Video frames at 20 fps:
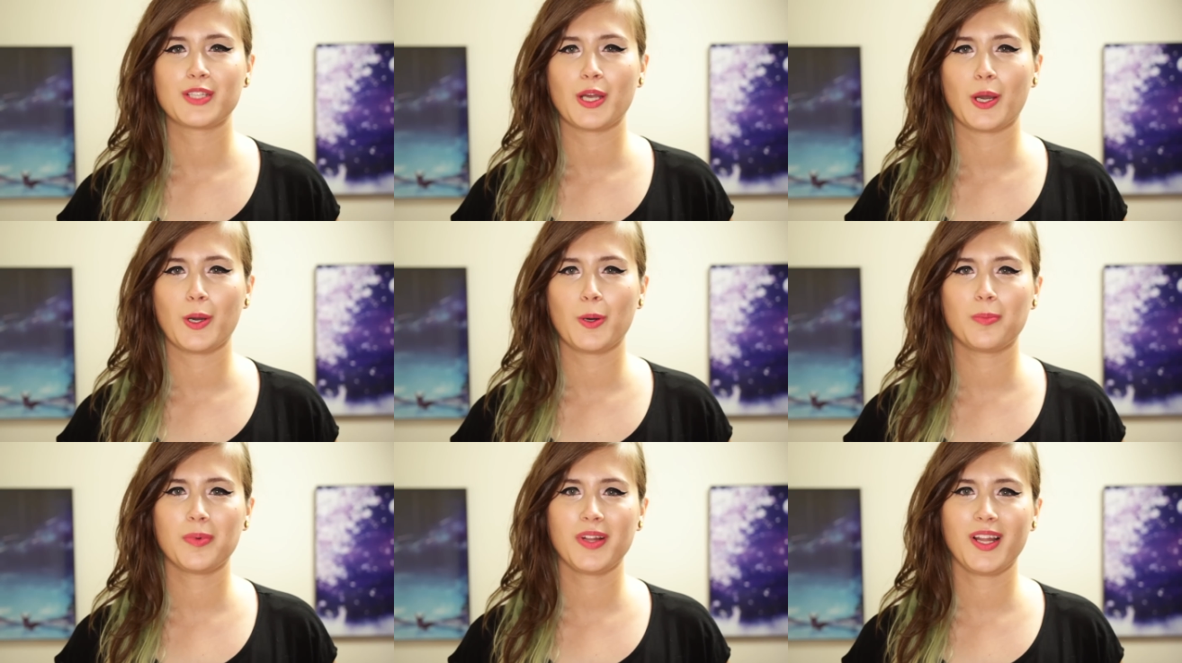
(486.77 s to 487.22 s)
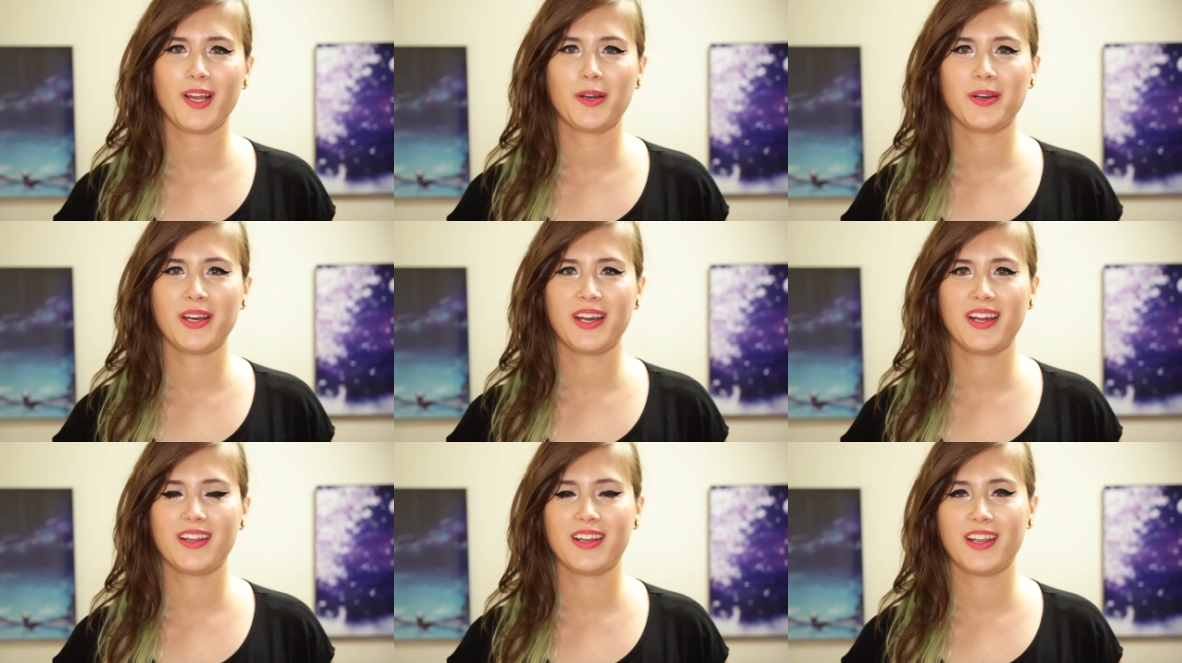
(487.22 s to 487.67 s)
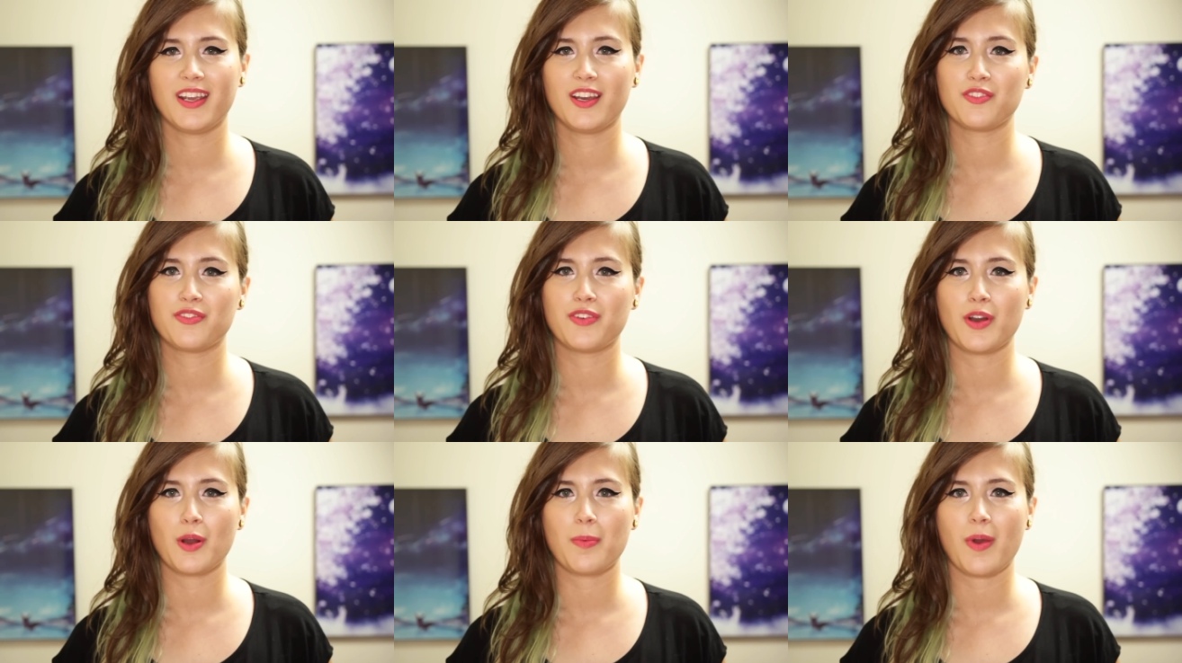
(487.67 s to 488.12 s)
So below in the
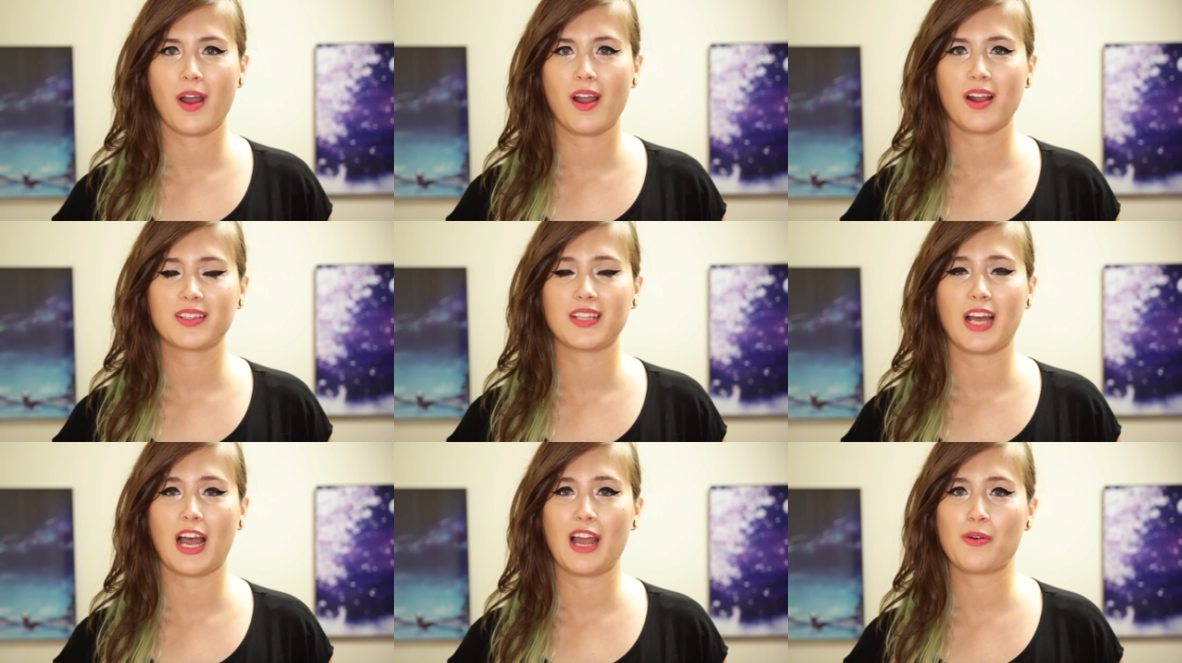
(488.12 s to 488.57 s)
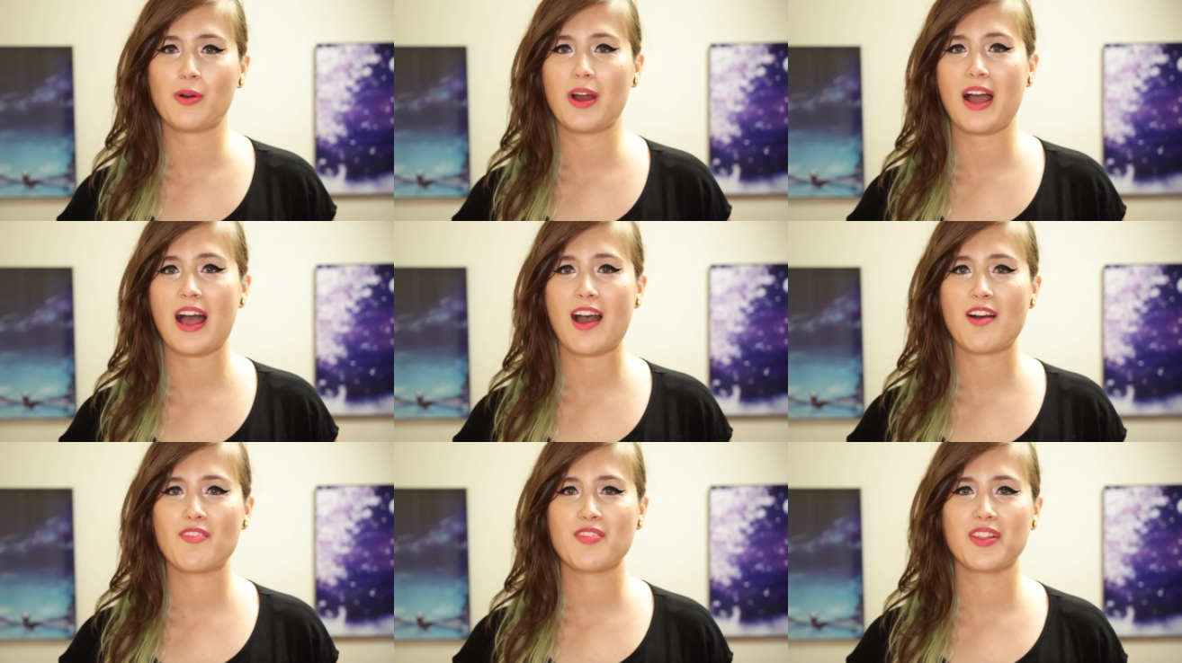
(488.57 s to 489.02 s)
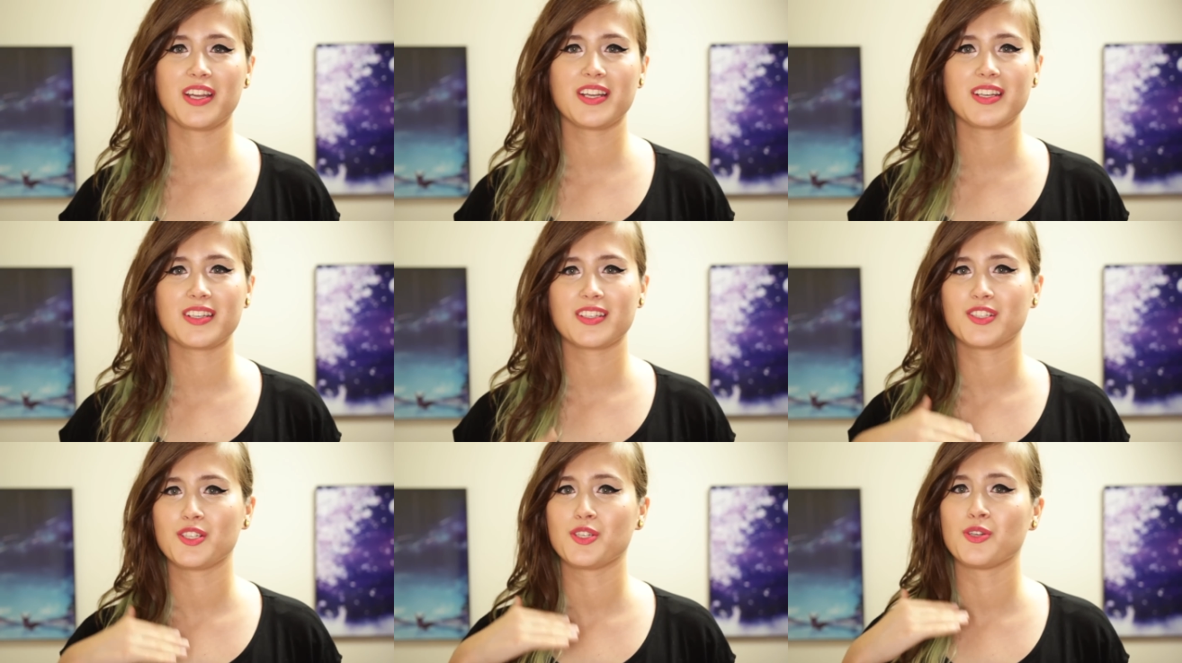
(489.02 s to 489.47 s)
info box, I will have
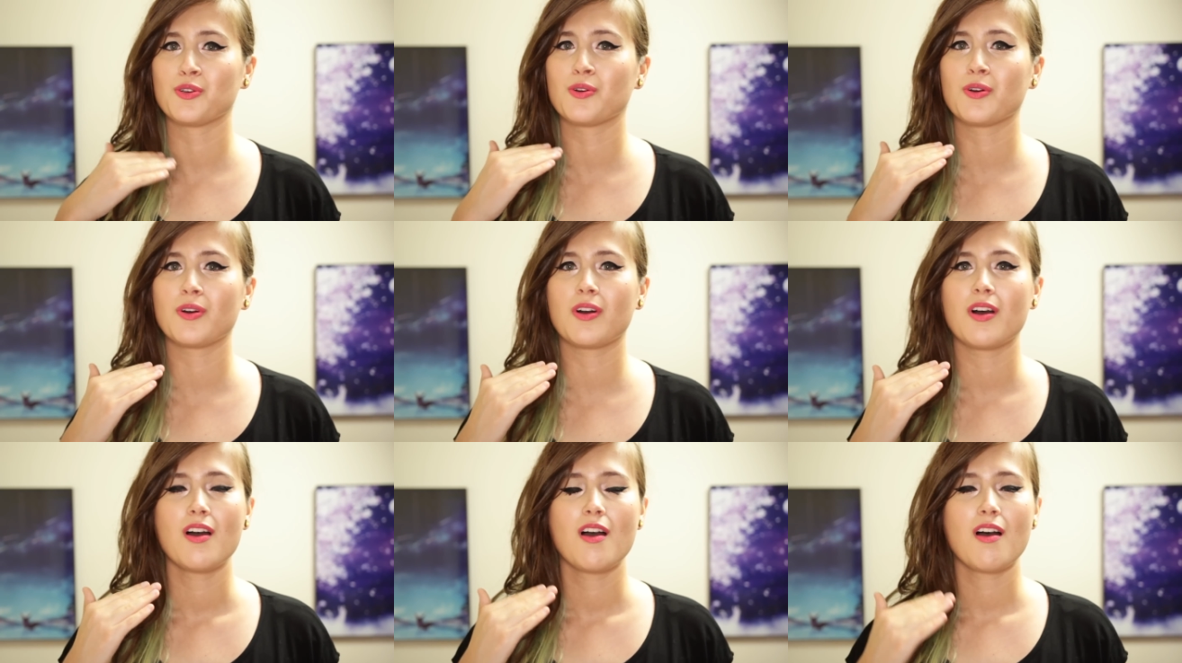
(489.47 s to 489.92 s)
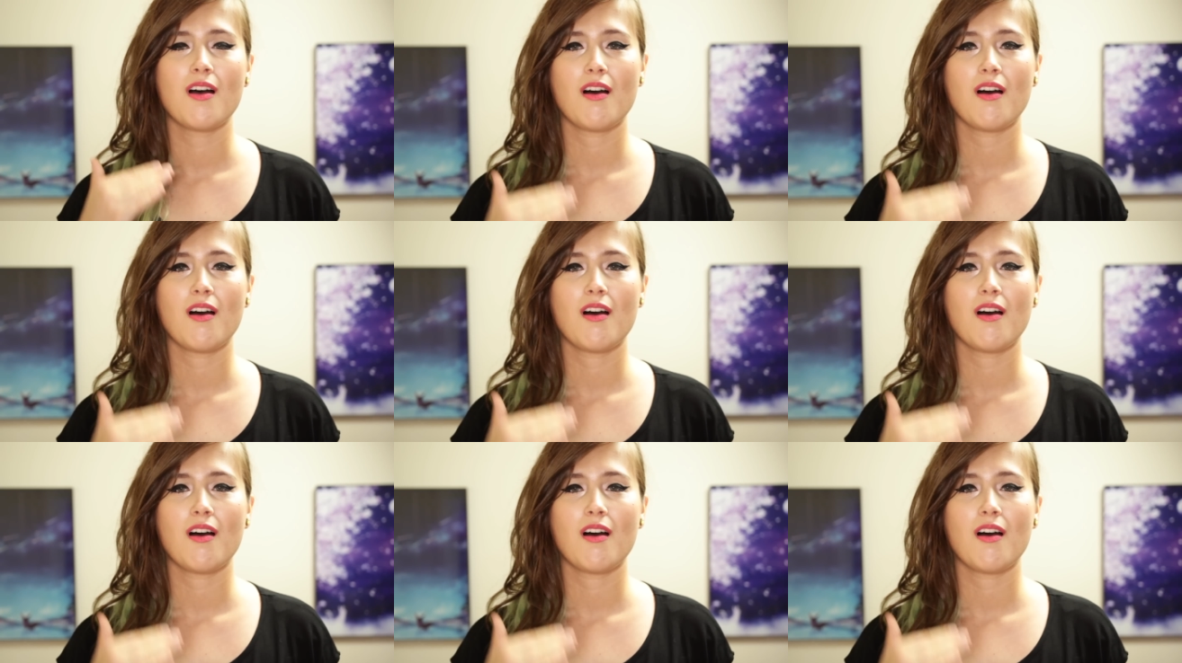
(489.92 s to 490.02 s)
links to